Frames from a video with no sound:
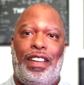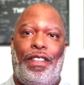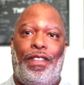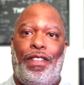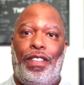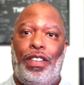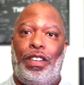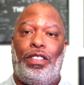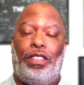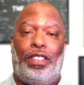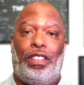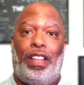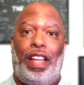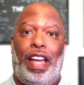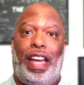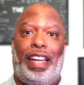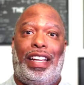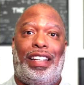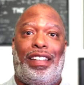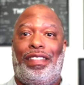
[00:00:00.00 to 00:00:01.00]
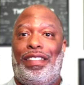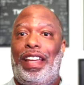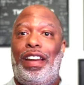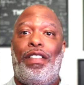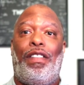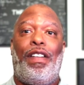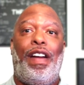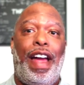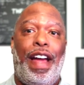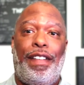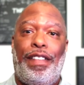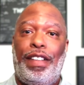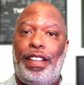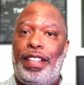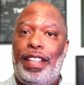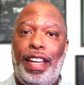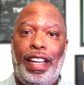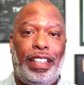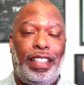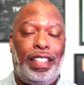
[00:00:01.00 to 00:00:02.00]
feels like they don't have to
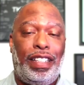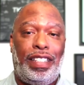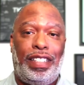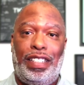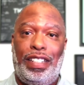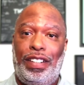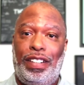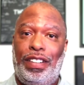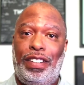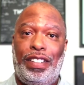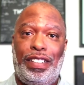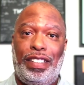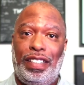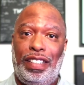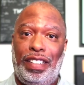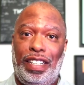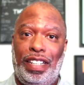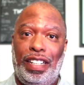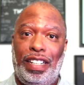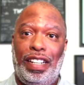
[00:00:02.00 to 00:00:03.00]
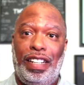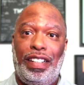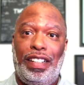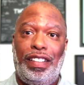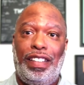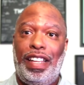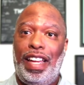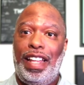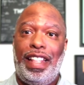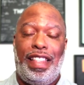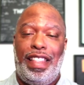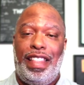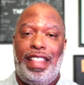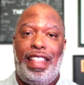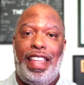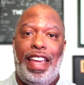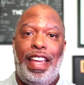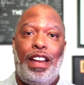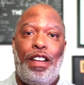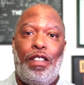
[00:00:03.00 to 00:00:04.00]
take this seriously, that
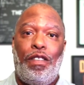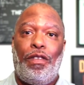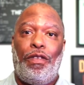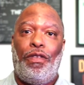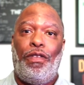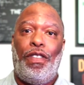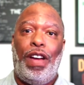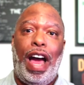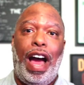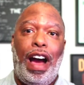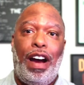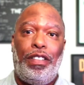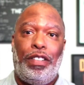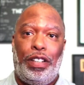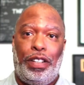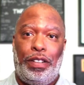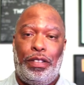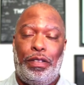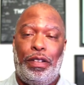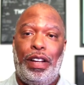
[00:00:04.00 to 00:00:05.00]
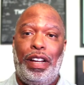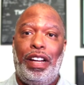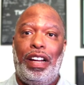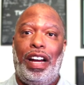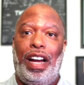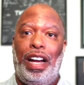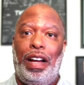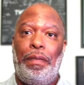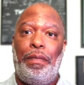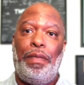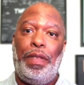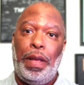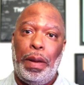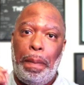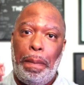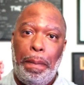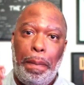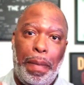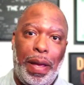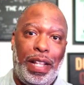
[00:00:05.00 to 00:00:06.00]
they don't value the
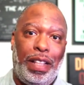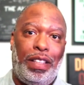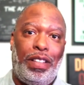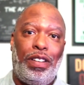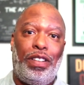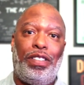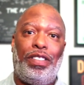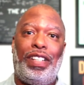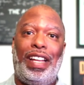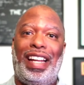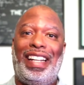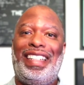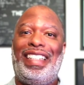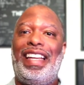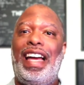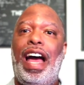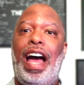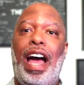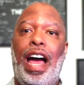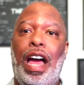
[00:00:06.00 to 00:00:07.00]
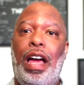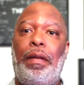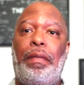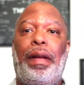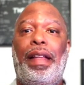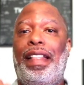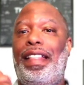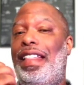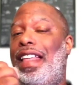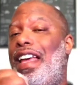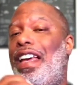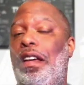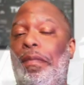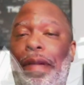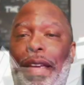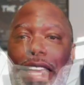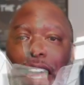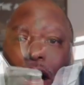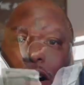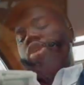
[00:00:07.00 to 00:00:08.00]
mentor's time. They could
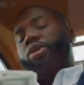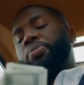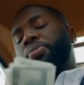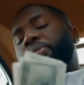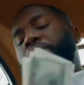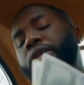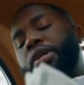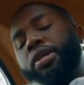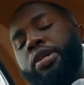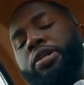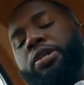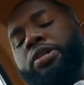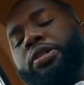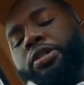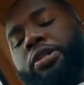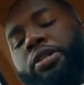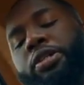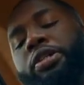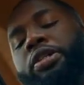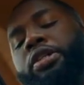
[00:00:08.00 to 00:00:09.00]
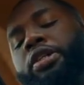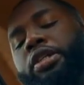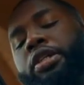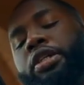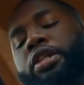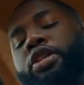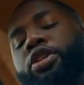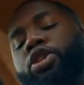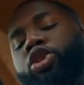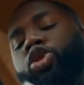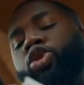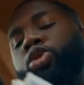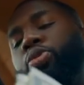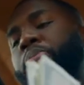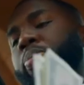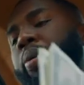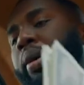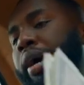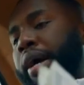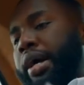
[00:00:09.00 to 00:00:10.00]
be out making money doing
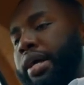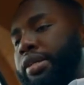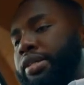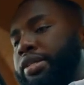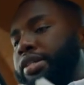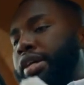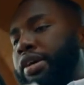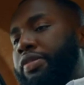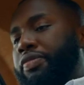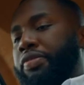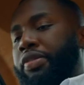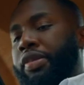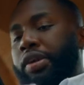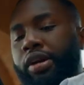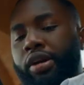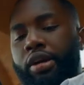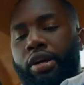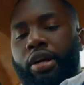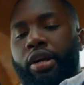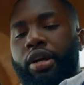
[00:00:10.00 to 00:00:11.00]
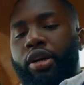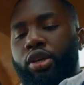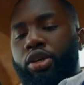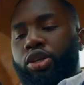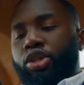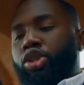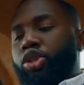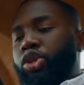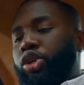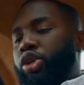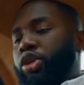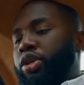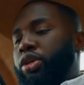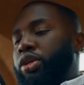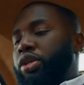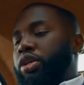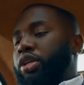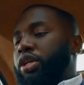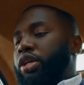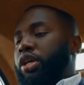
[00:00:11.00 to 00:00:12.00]
something else instead of mentoring
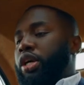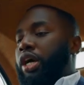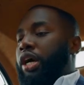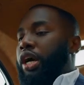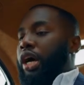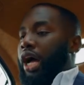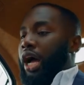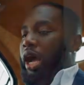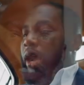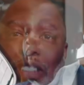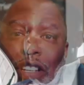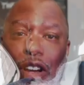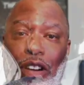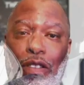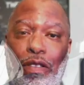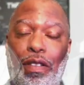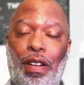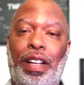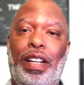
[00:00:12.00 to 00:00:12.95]
you. So